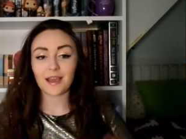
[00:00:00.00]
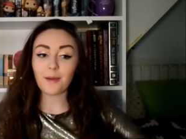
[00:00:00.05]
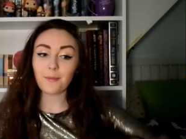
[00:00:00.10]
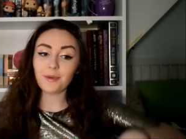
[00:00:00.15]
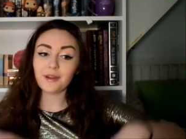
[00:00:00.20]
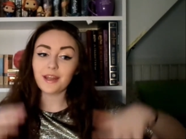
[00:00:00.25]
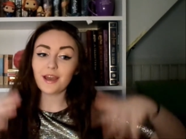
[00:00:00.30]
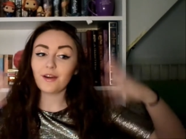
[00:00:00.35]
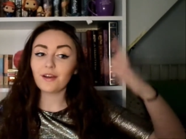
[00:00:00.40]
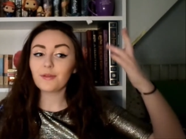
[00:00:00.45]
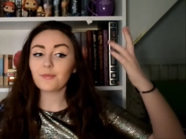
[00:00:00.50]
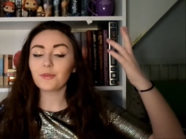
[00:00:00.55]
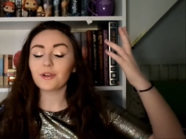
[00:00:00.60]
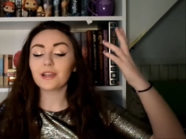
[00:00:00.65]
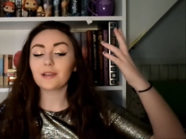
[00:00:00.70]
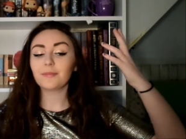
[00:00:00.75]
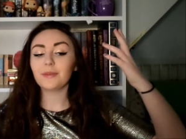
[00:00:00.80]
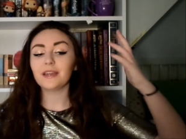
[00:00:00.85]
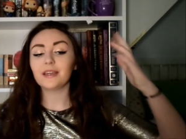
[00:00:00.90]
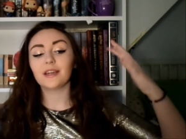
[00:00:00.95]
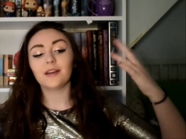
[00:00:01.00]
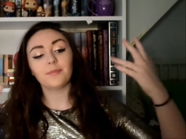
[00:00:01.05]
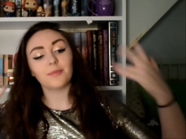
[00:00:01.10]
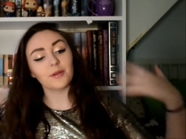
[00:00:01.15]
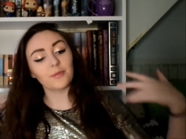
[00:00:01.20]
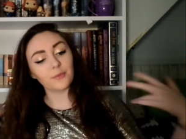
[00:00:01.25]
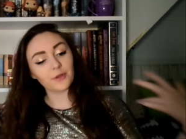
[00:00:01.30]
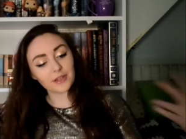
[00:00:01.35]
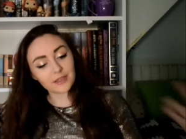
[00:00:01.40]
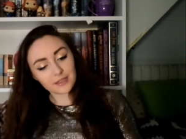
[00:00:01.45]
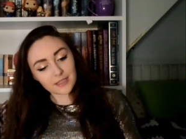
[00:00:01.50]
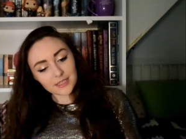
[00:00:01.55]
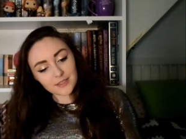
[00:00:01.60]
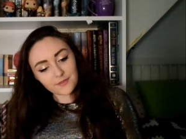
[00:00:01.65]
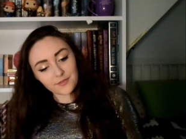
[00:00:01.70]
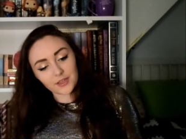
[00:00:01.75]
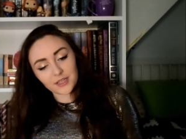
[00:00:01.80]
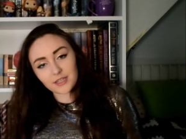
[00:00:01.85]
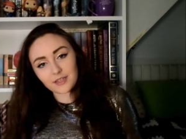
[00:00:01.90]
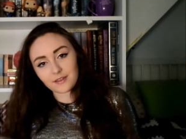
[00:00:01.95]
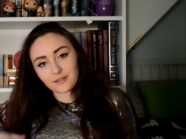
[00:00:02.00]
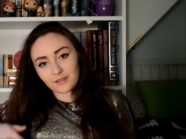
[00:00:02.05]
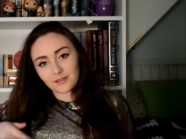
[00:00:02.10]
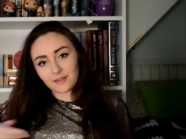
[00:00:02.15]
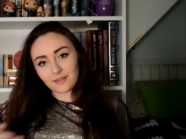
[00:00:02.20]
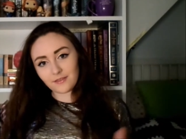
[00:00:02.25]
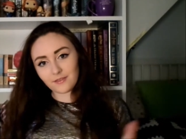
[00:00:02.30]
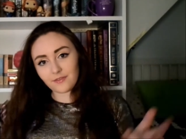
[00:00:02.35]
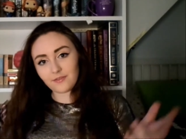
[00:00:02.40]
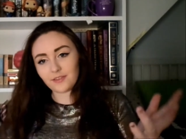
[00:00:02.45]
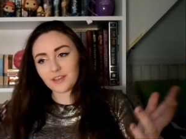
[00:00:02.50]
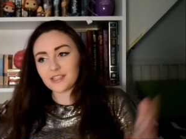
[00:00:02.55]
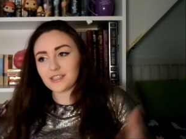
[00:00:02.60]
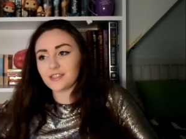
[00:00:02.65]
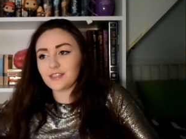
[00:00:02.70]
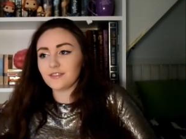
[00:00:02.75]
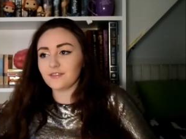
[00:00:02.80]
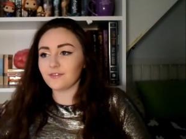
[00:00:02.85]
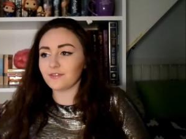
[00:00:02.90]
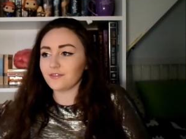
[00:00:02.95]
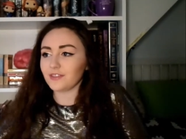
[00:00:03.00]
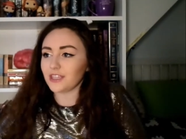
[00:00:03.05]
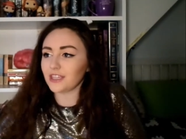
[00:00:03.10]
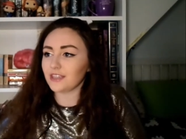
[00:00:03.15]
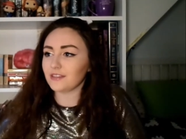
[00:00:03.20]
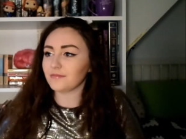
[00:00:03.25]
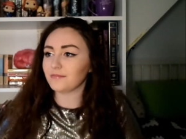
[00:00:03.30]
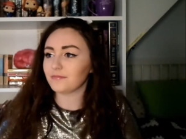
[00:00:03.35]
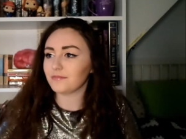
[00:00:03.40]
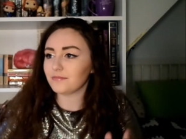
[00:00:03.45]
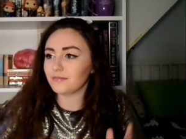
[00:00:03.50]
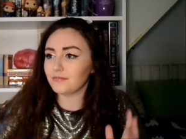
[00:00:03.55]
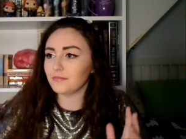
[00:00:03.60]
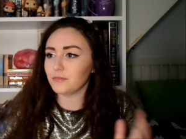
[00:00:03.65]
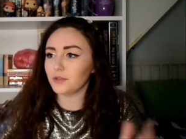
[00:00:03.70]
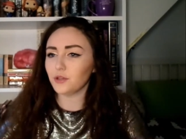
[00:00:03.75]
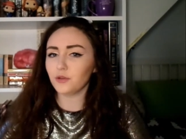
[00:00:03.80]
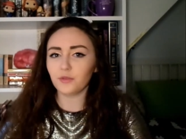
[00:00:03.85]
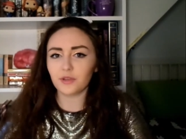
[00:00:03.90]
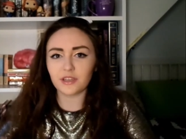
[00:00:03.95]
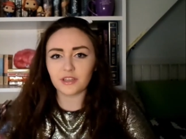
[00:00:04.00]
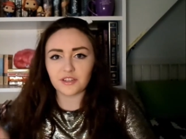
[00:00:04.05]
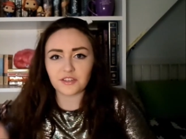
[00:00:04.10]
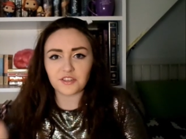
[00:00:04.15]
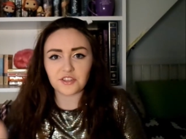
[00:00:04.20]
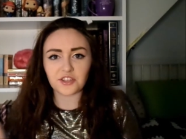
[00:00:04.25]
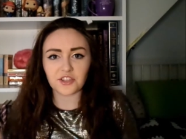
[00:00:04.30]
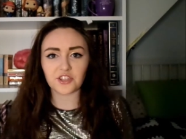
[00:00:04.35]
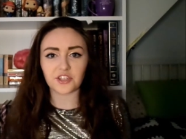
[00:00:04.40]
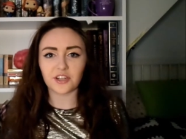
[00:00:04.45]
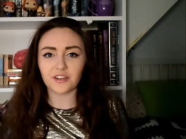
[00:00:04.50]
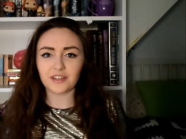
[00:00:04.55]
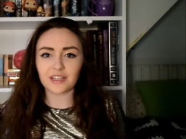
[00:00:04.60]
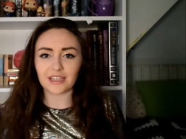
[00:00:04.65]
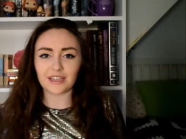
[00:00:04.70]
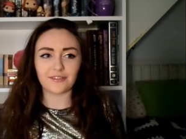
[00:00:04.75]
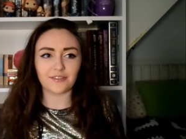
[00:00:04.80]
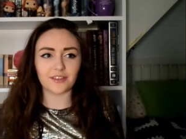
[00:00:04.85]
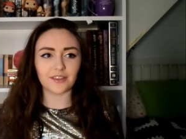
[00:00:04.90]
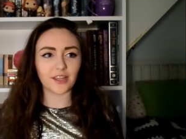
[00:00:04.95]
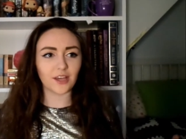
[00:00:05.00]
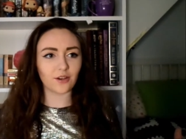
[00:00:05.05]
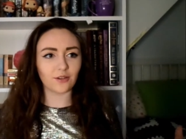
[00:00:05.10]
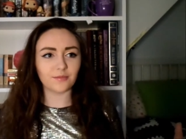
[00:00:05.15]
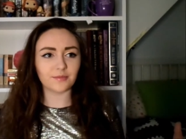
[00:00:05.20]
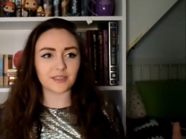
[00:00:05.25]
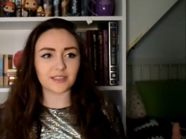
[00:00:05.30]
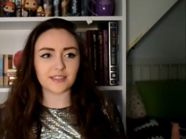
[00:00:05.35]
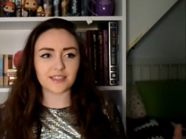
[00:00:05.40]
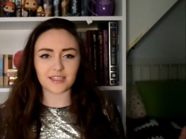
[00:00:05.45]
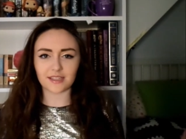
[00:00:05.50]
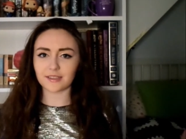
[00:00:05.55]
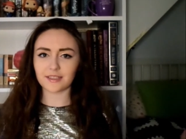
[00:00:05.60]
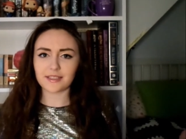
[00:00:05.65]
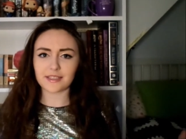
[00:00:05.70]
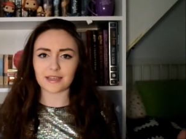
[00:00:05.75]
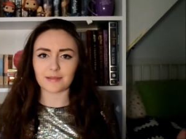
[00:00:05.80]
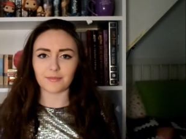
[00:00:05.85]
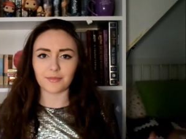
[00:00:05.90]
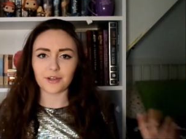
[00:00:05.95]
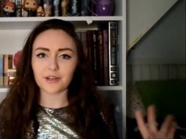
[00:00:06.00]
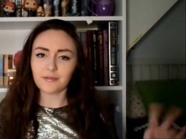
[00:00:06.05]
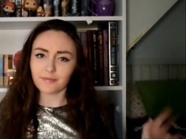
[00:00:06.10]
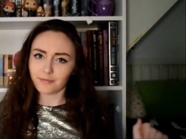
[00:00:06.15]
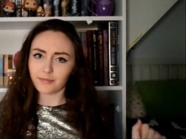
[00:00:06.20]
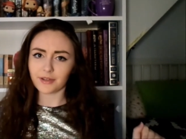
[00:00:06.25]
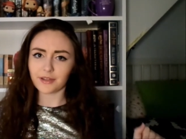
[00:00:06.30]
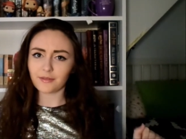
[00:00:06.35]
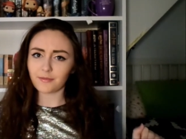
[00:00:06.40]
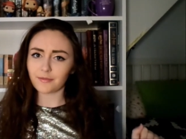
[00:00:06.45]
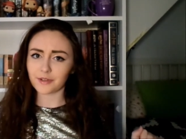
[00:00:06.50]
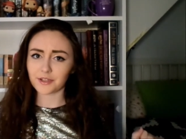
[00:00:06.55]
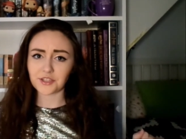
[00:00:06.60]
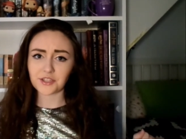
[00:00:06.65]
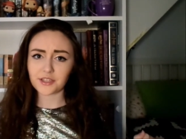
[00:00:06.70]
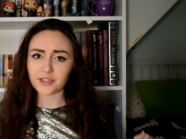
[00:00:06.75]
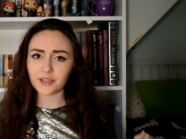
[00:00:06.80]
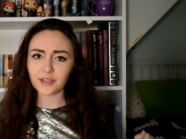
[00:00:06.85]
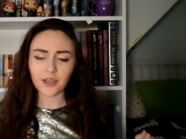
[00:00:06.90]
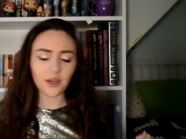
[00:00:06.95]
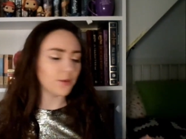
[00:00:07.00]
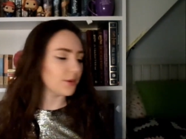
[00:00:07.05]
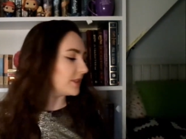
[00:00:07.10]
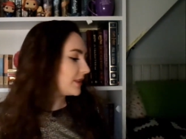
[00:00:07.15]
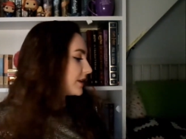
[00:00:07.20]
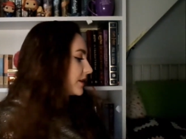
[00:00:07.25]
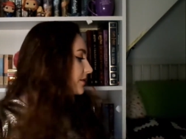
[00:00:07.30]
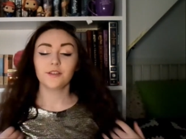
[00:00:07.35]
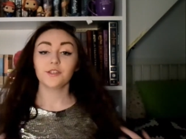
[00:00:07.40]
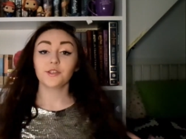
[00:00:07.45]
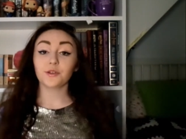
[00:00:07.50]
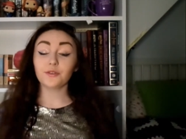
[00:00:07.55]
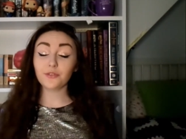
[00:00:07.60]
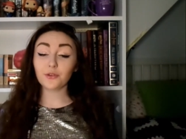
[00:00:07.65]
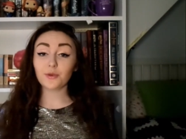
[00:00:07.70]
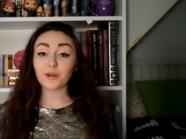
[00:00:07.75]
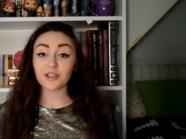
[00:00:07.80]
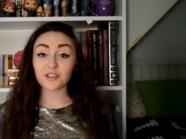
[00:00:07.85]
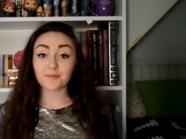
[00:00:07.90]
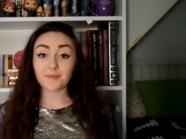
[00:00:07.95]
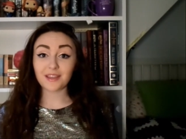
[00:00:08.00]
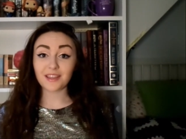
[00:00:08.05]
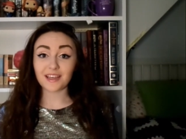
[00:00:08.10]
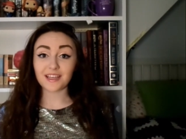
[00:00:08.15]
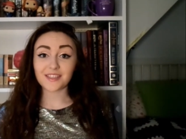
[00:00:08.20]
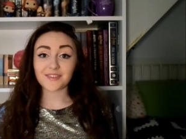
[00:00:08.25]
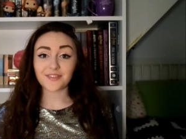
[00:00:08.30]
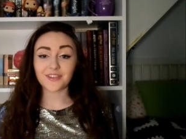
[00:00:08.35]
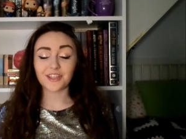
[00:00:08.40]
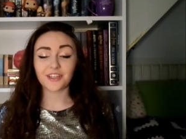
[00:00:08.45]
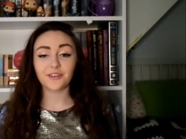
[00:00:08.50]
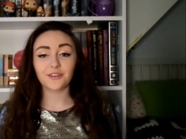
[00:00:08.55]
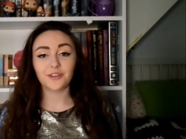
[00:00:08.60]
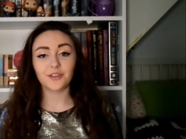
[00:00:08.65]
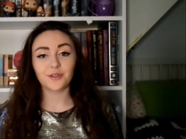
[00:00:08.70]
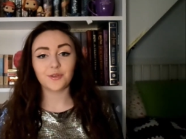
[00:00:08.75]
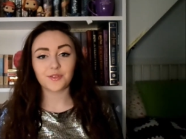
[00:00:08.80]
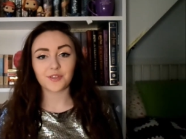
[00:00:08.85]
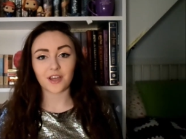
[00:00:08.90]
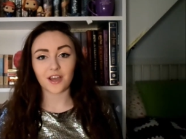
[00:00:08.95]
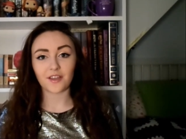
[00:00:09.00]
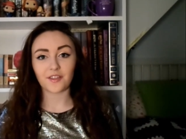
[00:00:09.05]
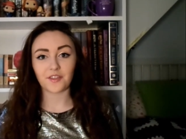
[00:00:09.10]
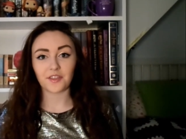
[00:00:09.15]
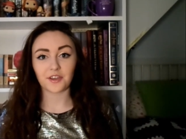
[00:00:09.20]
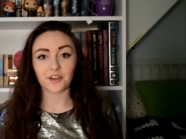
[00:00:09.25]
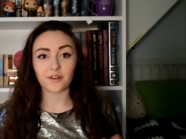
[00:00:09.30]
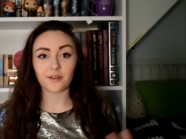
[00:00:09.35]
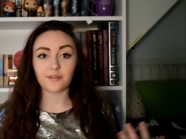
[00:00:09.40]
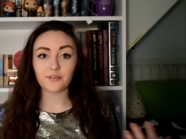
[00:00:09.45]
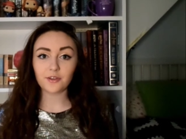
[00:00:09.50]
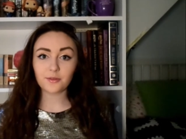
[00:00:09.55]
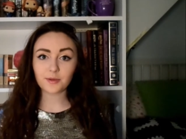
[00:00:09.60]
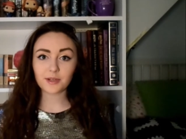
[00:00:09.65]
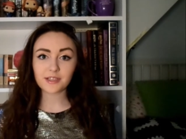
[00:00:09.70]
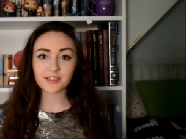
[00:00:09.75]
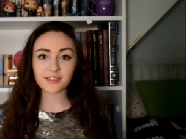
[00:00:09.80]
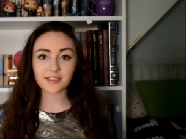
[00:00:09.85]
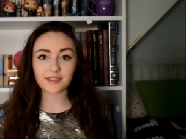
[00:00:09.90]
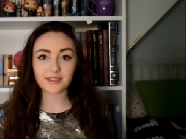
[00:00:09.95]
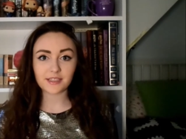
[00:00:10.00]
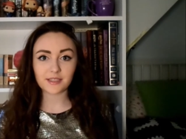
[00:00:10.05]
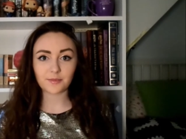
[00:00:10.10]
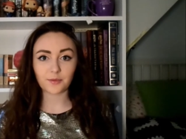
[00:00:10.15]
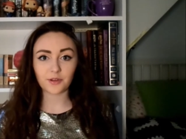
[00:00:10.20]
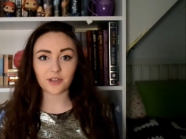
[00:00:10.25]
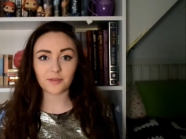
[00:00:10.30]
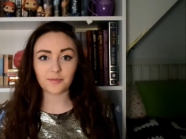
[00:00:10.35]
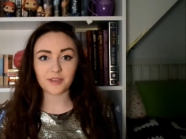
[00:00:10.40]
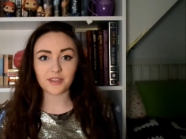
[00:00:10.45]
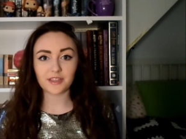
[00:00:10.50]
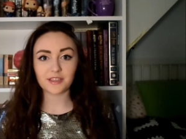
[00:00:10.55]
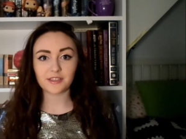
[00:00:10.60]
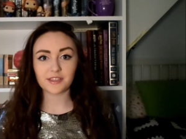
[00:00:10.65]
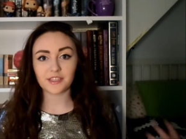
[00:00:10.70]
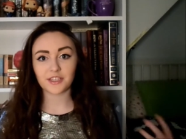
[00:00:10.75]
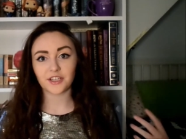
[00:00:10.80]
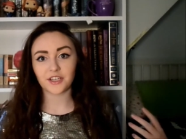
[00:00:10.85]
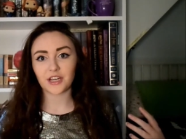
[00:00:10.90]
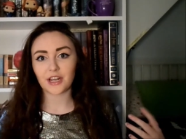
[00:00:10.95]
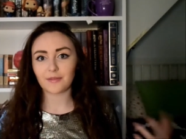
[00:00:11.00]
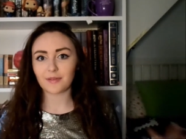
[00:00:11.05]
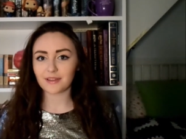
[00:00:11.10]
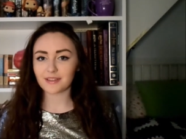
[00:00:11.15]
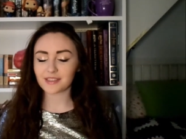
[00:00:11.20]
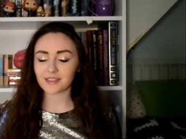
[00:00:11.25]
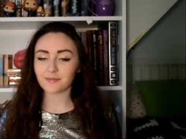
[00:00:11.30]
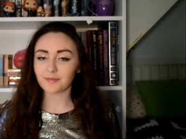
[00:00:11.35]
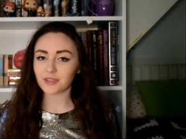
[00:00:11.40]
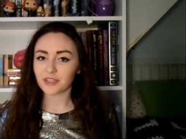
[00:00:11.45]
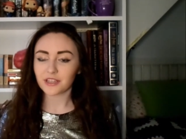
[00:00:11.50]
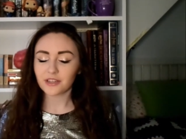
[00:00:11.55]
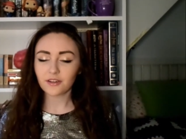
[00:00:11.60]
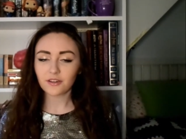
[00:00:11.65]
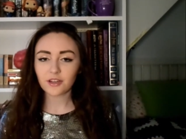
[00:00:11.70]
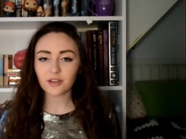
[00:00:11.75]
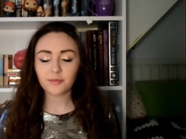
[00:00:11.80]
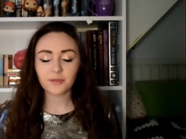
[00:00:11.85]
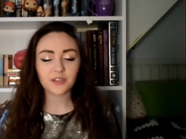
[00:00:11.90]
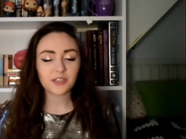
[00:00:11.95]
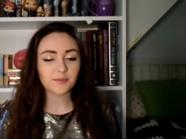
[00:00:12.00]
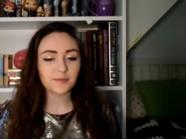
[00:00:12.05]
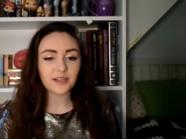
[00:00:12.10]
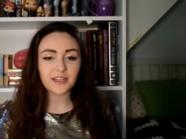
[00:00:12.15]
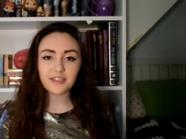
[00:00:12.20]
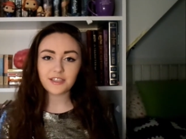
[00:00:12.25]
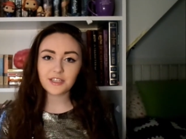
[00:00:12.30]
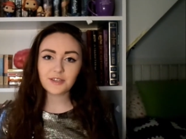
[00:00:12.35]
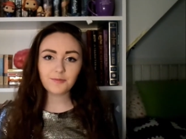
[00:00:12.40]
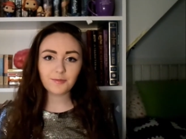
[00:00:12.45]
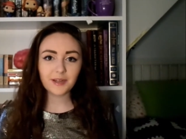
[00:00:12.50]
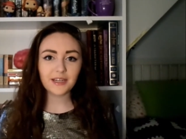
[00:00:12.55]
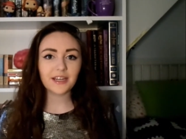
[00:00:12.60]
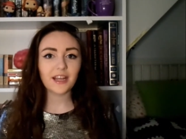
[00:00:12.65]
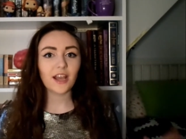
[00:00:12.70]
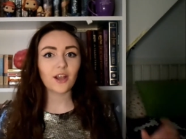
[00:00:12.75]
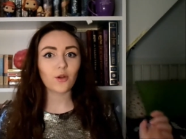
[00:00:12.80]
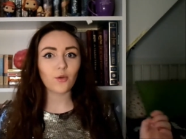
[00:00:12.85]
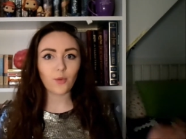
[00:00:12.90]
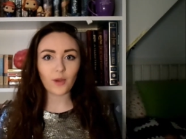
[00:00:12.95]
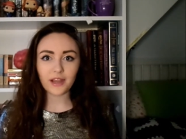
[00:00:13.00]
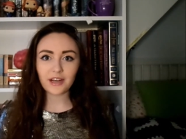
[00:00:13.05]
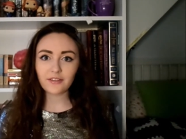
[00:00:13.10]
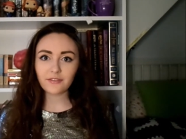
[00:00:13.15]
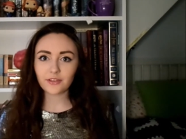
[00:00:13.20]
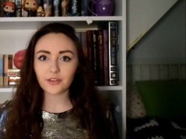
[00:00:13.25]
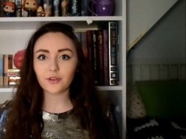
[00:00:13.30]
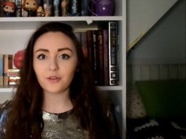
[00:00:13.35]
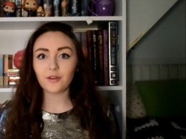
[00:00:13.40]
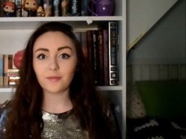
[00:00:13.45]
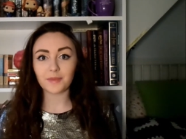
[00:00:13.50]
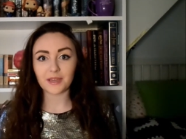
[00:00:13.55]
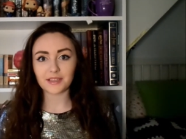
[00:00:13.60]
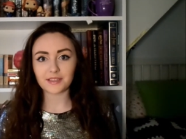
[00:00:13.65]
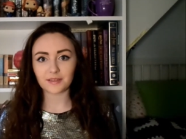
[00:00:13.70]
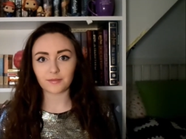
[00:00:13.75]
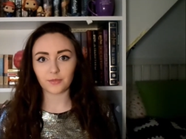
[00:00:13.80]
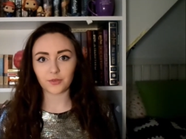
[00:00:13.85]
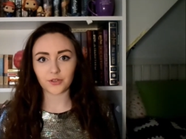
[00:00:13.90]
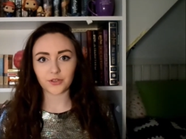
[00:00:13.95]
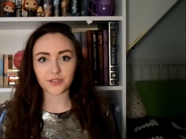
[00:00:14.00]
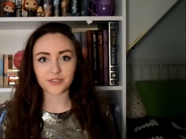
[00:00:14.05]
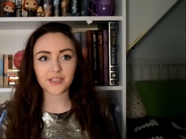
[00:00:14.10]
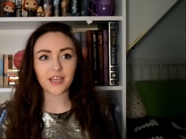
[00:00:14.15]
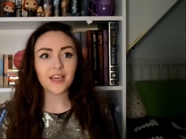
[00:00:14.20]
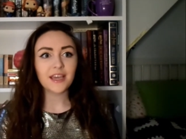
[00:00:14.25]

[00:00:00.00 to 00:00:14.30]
but now I'm wearing makeup, I'm wearing this fun, festive-y New Year's shirt, even though it's still December, but we're just gonna go with it. So if you watched my last video, you saw that there are a few books that disappointed me this year. I read some mediocre books, but I did read quite a few amazing books.